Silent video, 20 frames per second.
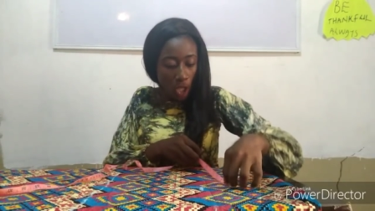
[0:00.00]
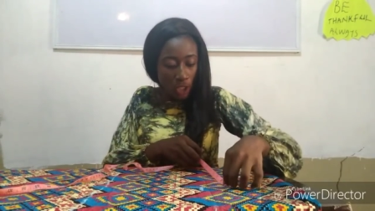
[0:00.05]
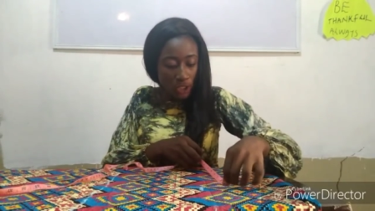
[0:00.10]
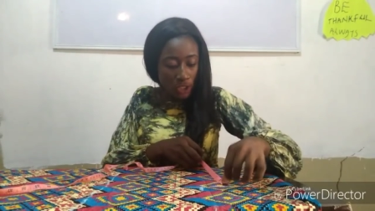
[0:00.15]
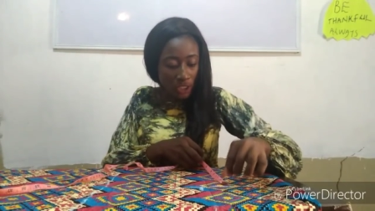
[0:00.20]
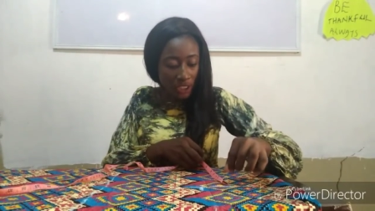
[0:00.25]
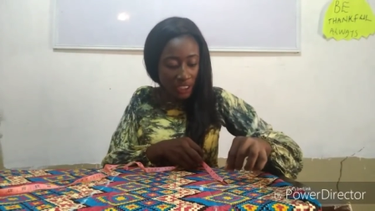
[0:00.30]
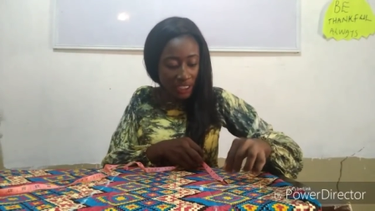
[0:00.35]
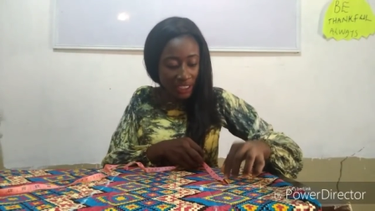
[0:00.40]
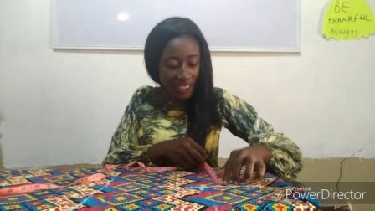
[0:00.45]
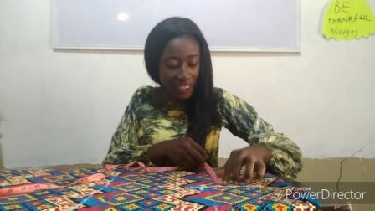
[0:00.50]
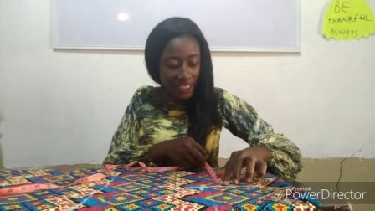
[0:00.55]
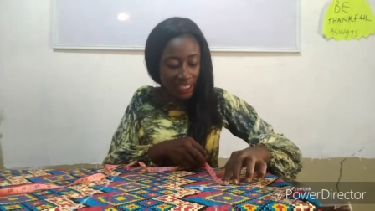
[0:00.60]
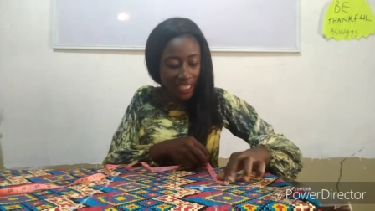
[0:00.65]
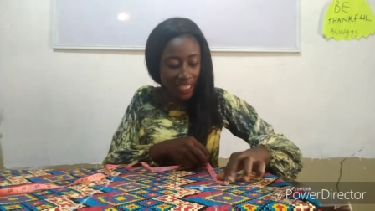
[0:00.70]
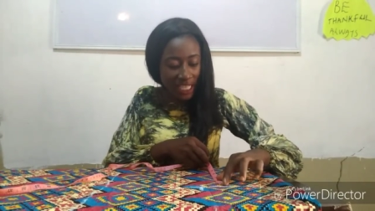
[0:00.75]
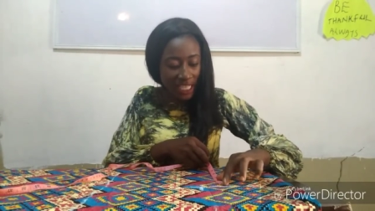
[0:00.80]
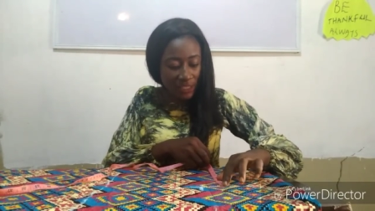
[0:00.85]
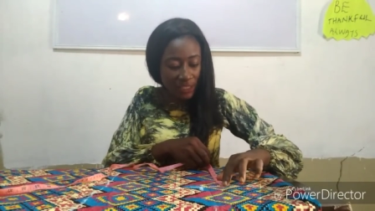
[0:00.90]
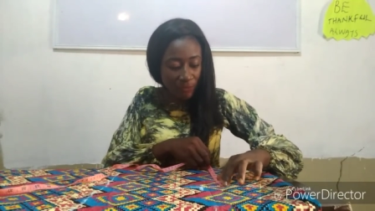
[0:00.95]
So the
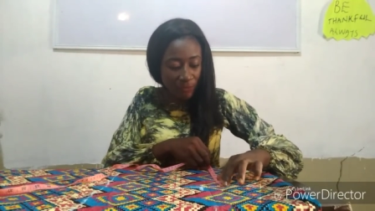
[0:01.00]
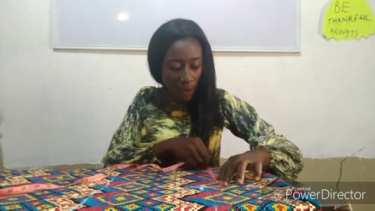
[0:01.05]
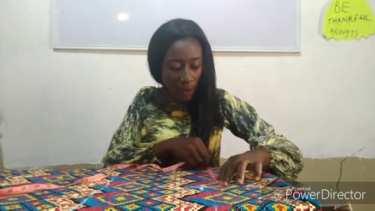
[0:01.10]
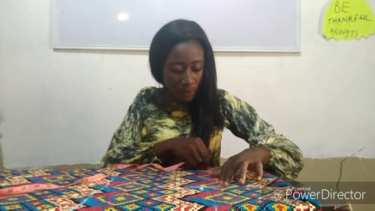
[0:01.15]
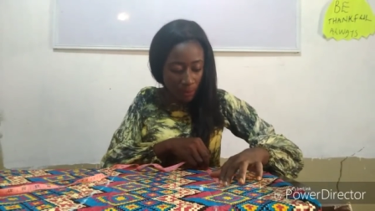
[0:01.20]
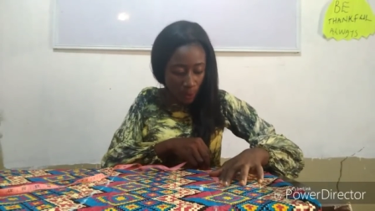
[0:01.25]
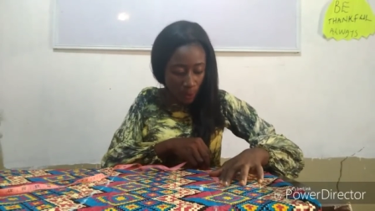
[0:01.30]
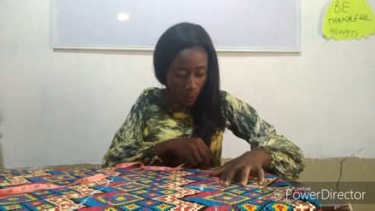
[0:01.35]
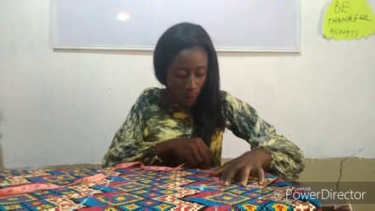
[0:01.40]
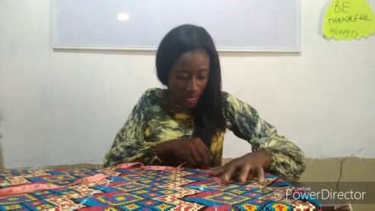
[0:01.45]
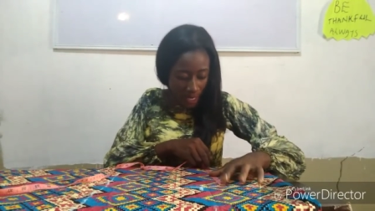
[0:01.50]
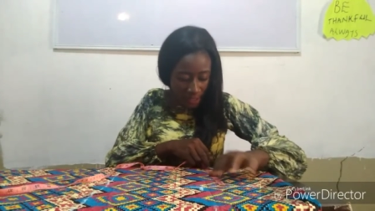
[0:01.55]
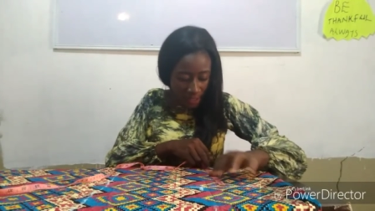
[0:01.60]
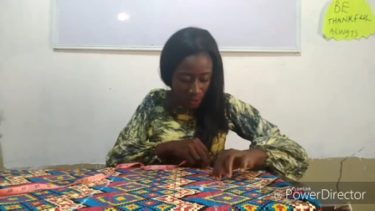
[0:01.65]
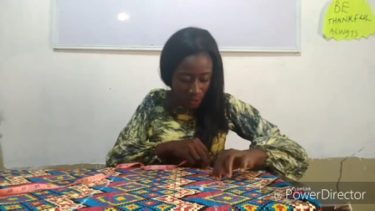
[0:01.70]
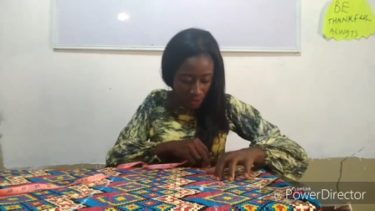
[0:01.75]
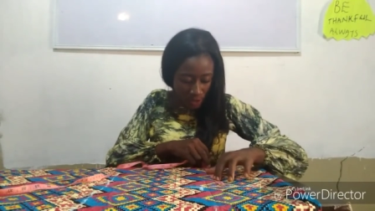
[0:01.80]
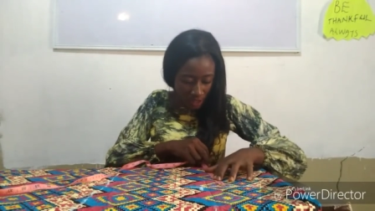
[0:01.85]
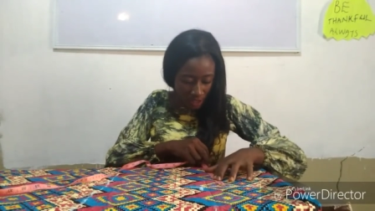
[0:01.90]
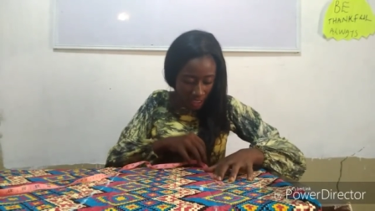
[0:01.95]
distance from the
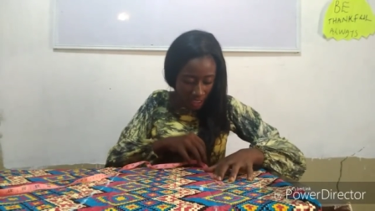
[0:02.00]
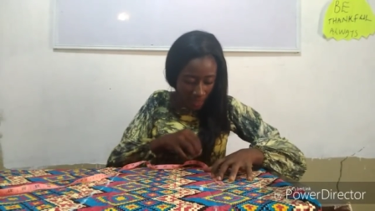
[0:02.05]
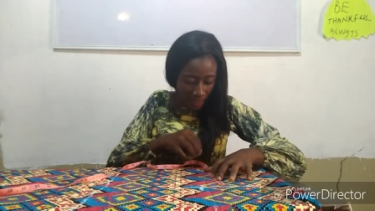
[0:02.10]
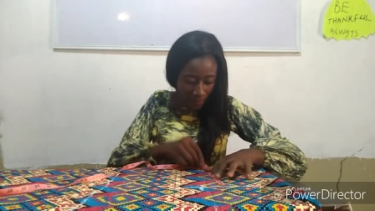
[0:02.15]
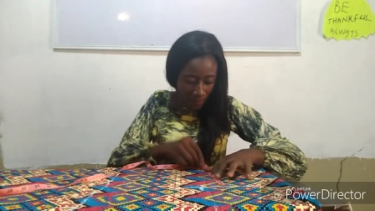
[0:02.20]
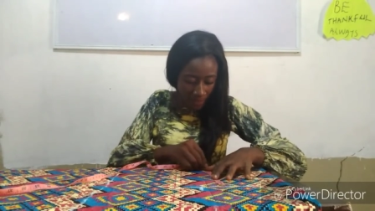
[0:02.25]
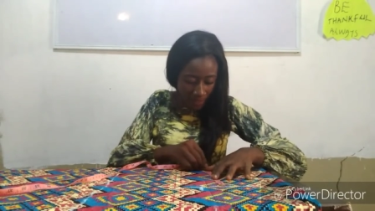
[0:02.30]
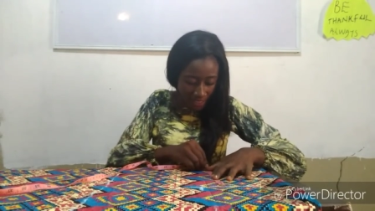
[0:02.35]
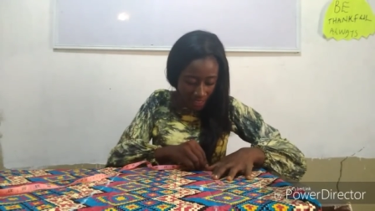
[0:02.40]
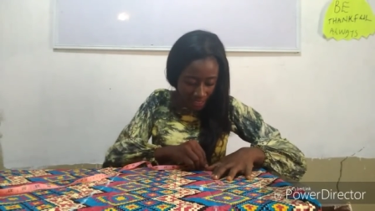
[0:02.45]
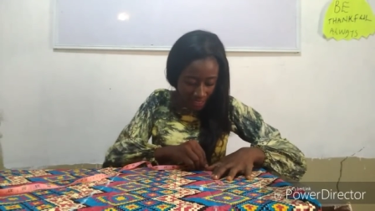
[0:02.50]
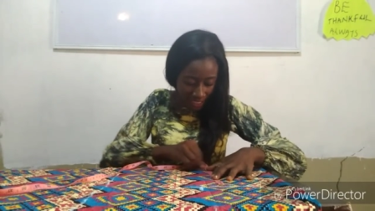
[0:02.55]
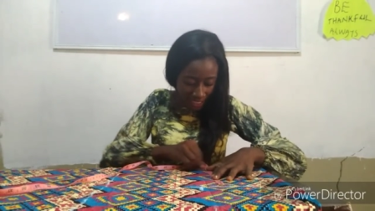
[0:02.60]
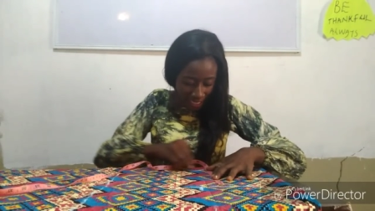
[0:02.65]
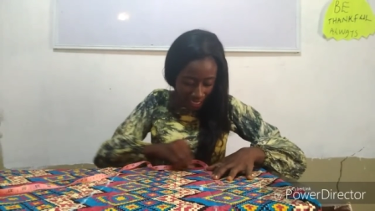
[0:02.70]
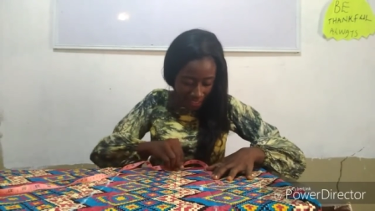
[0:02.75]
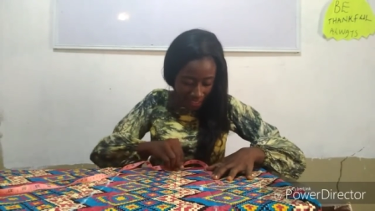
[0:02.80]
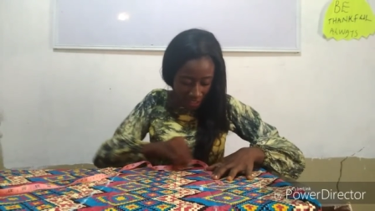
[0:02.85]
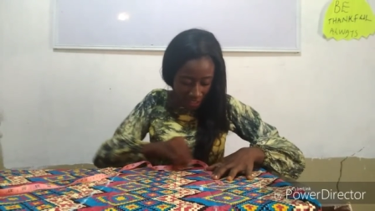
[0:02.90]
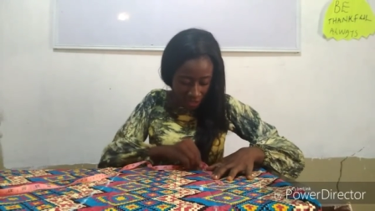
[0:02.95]
waist to the hip is
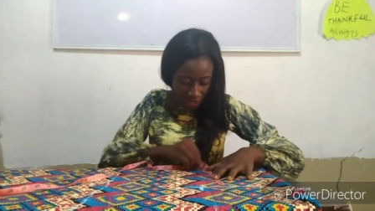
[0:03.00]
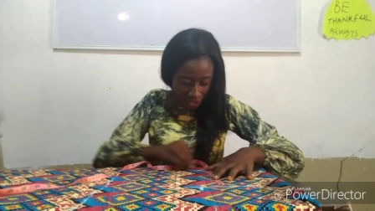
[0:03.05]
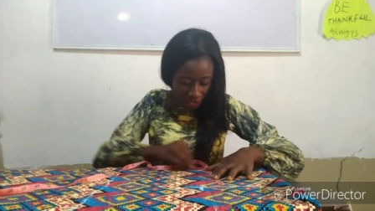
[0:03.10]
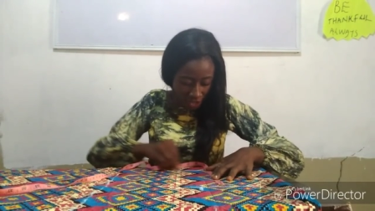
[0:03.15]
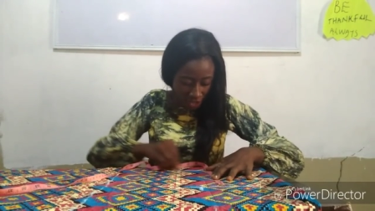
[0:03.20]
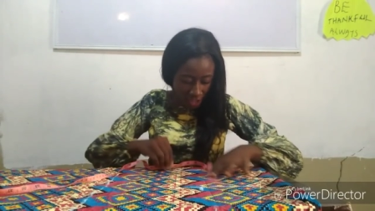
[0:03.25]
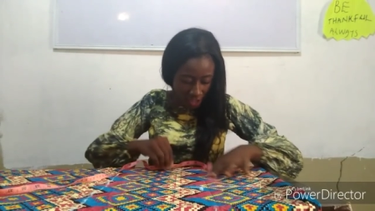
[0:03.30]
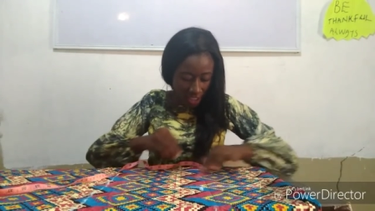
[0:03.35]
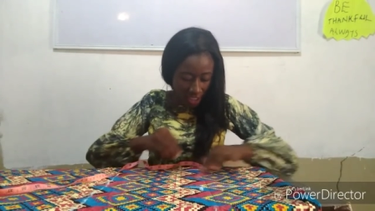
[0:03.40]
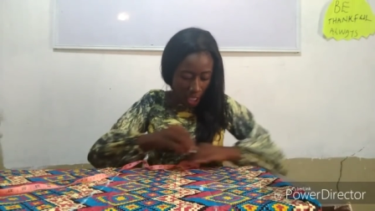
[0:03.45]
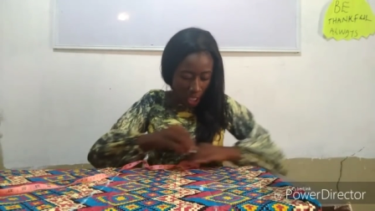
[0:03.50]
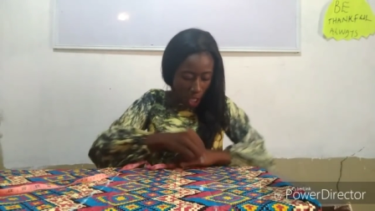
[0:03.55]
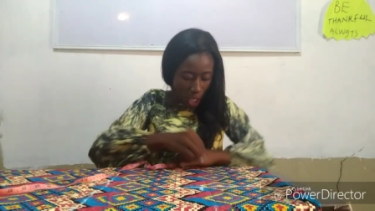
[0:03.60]
9 inches.